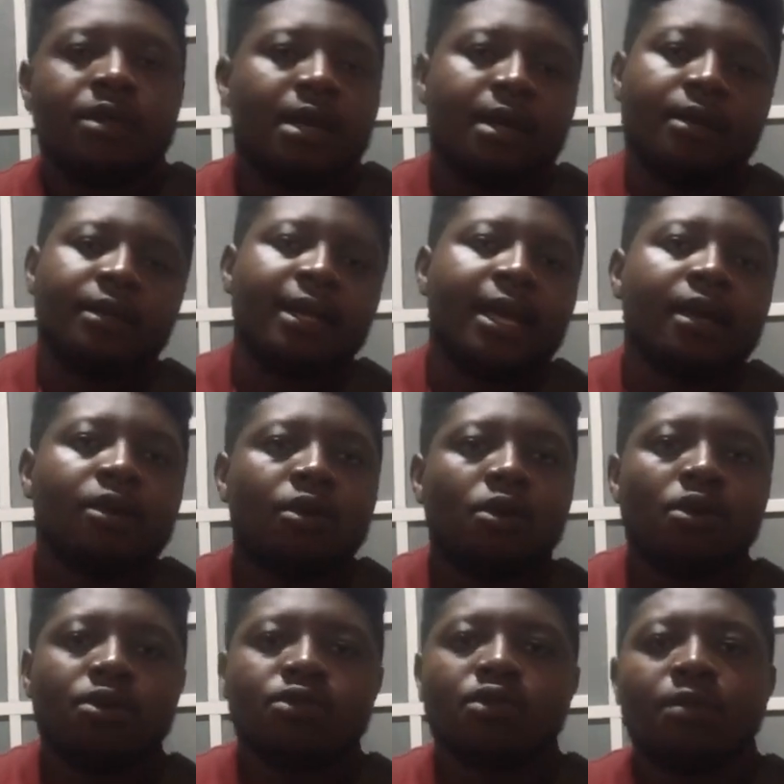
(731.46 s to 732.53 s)
neck
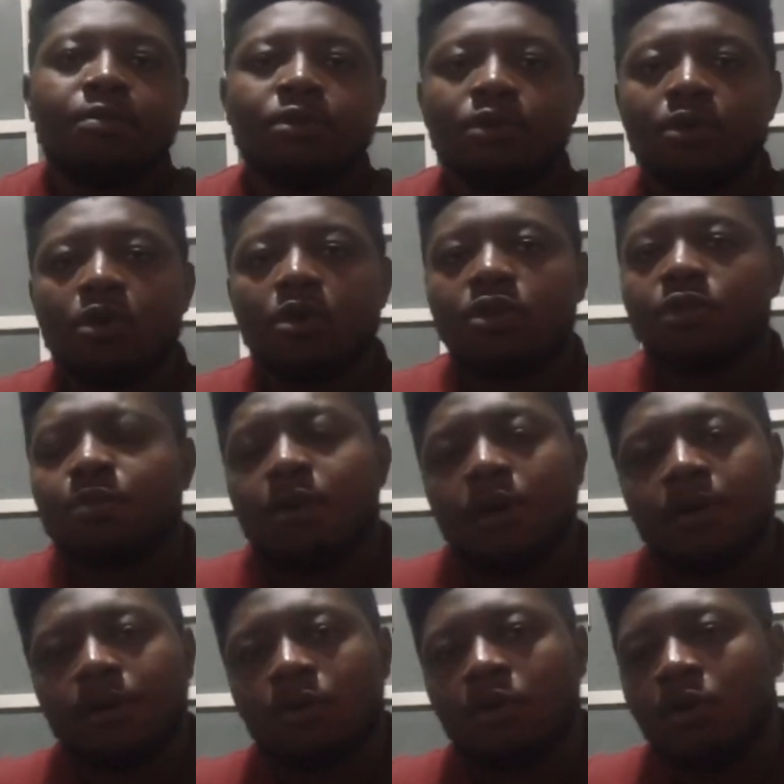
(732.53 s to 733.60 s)
chords, open chords, power
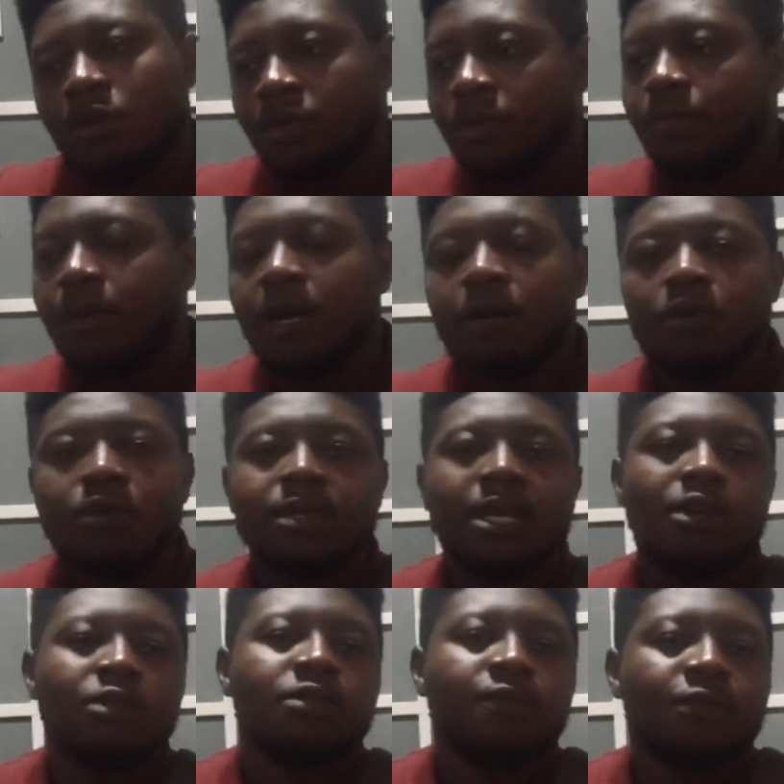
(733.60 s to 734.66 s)
chords, Barre chords, a lot
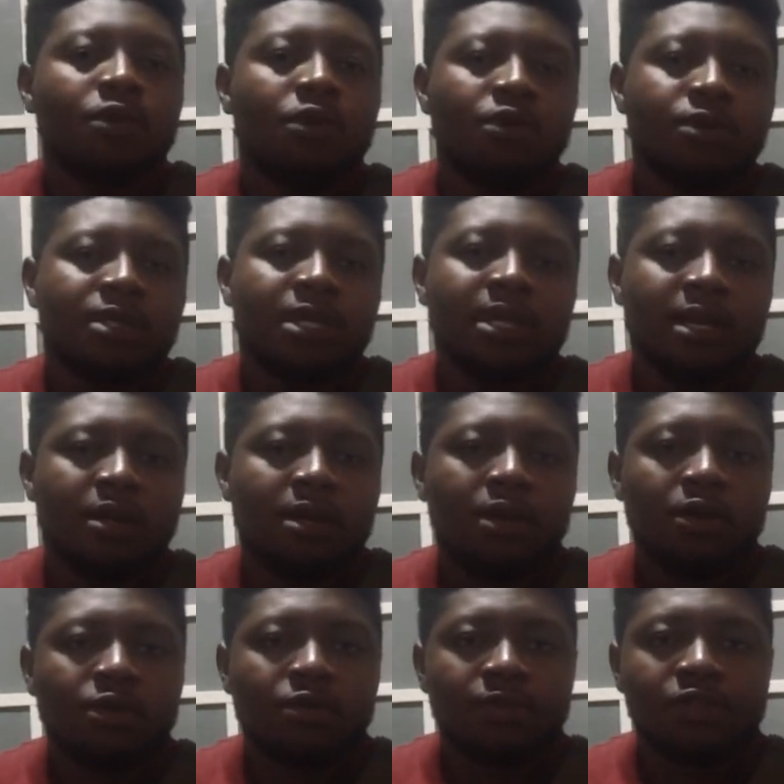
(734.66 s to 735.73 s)
of chords, a
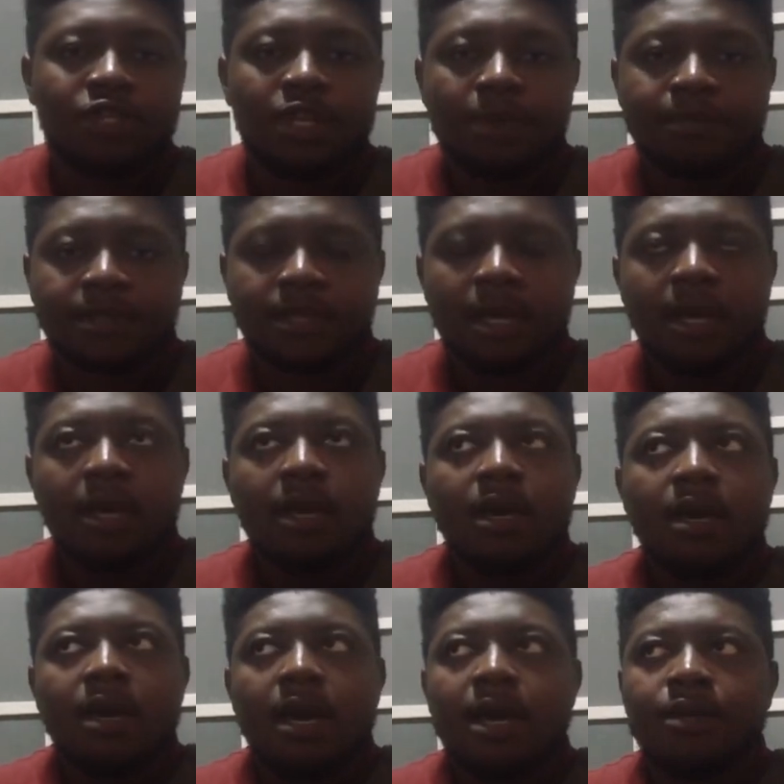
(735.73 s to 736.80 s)
lot of shapes.
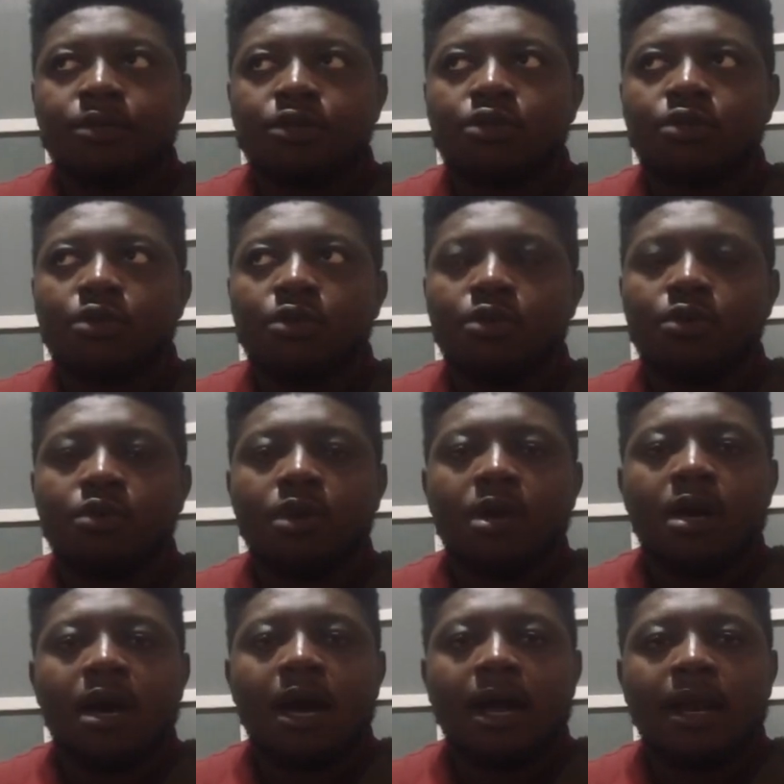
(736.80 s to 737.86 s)
And so
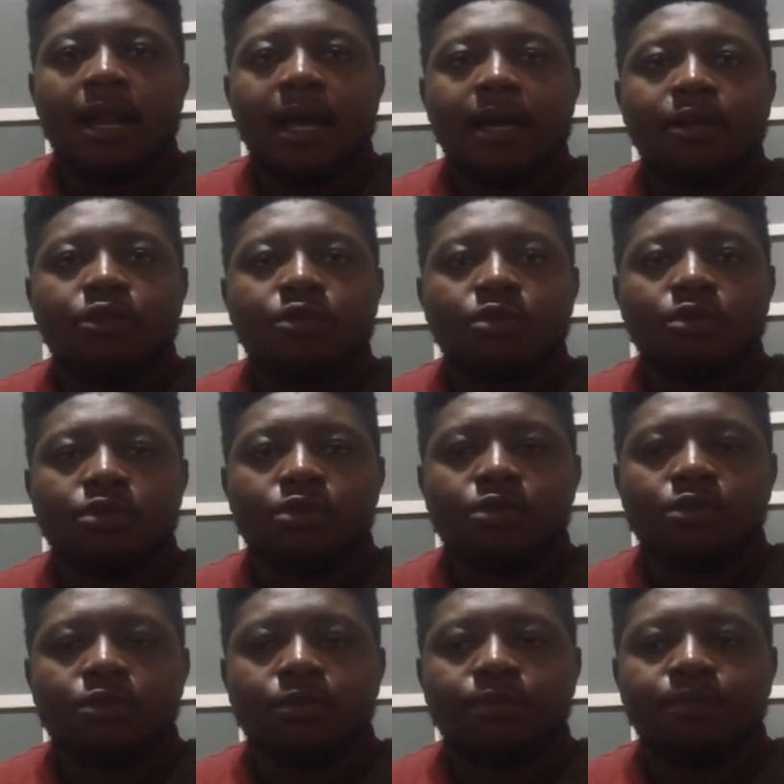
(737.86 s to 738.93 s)
I like
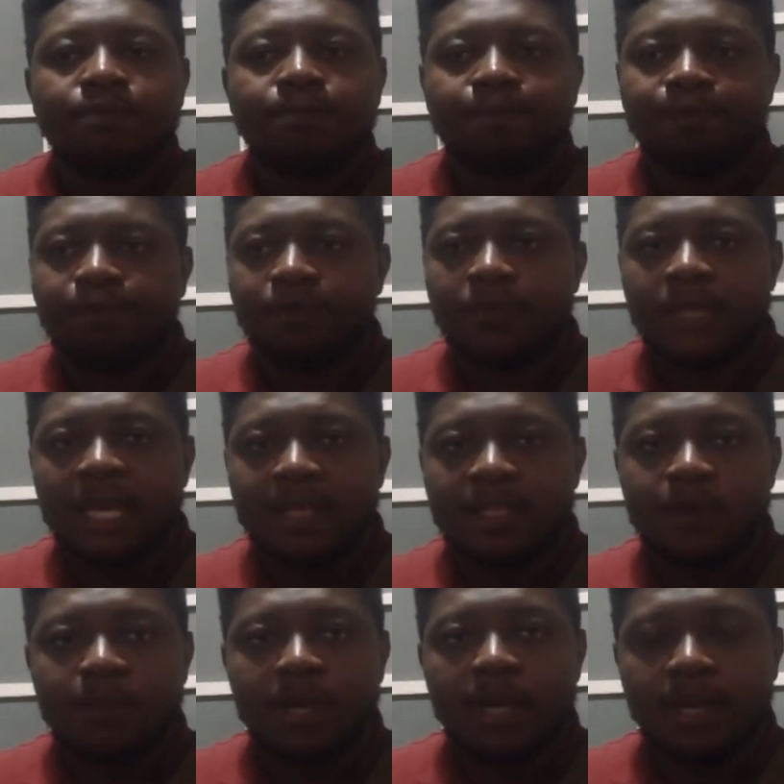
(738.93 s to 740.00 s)
to
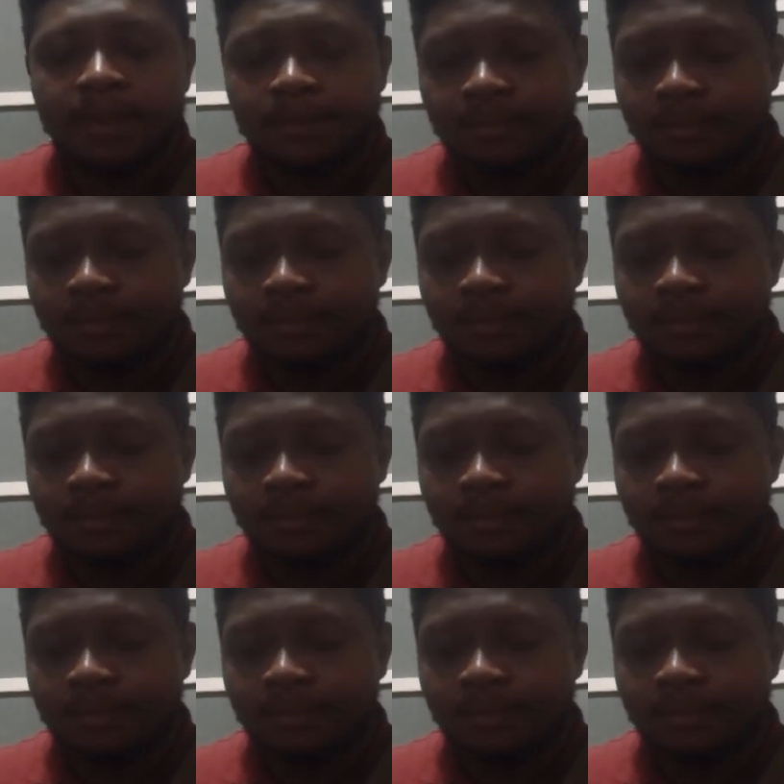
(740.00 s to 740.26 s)
explain